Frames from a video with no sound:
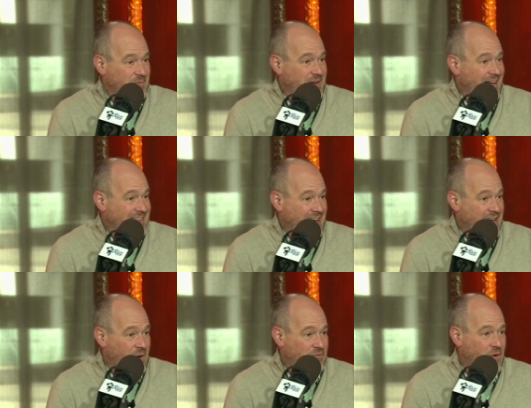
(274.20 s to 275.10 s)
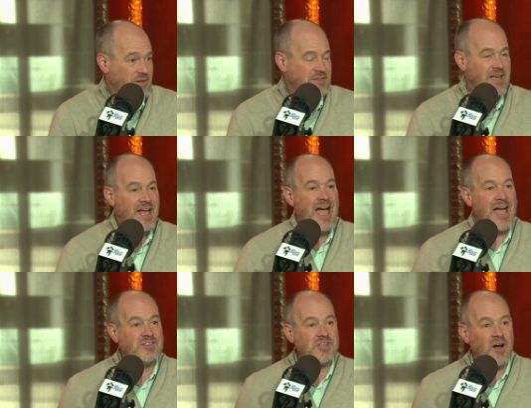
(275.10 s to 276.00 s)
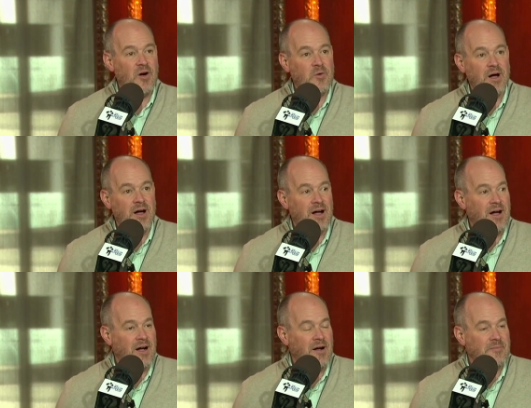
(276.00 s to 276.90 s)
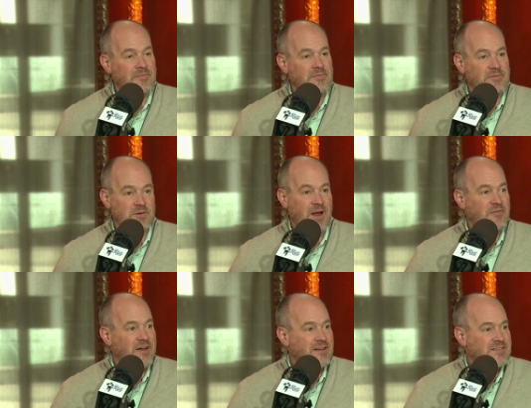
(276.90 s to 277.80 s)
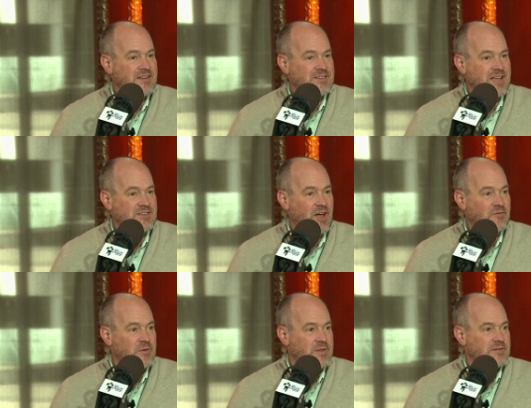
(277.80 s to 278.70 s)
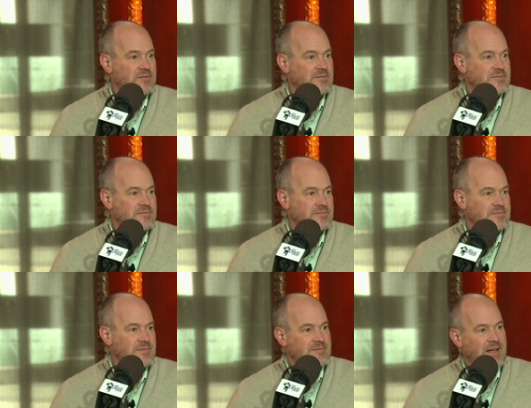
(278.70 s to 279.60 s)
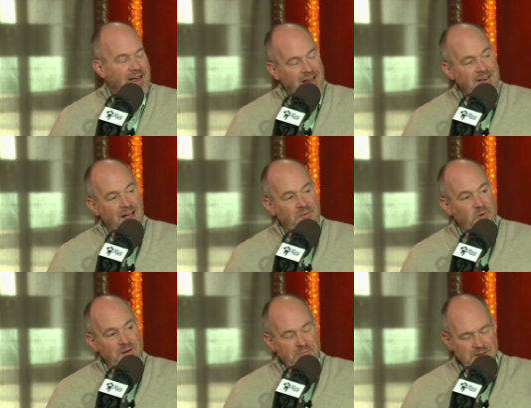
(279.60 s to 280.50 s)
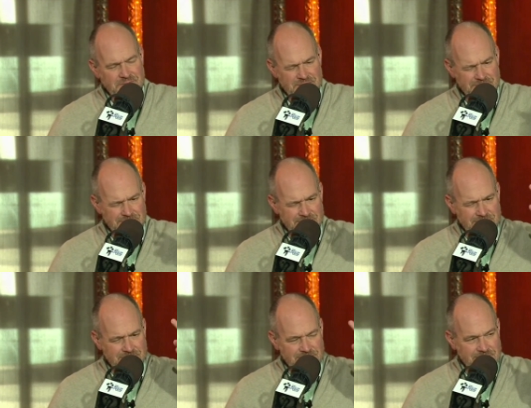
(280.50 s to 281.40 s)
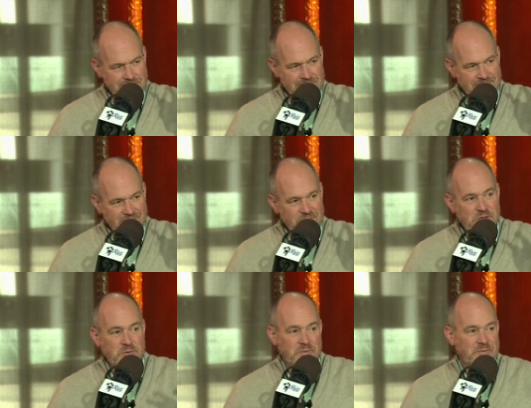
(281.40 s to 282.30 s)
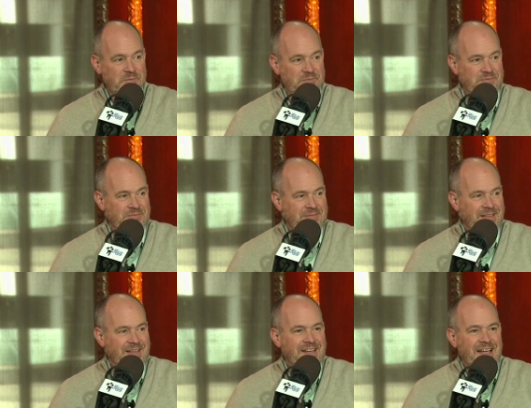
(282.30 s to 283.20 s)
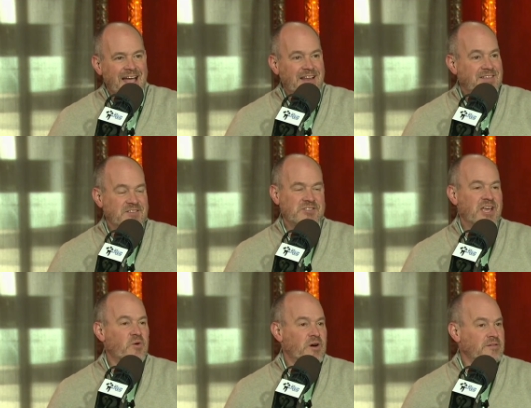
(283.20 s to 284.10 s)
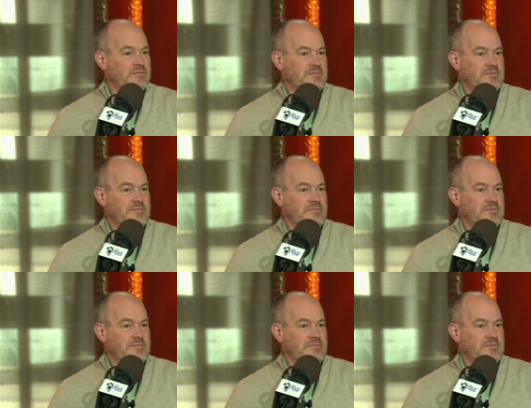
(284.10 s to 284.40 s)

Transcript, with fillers: we got throw, that going. Throw it for out us. there. And so, um, do you mind if I can get a selfie with you? I got not one but two, and didn't say a word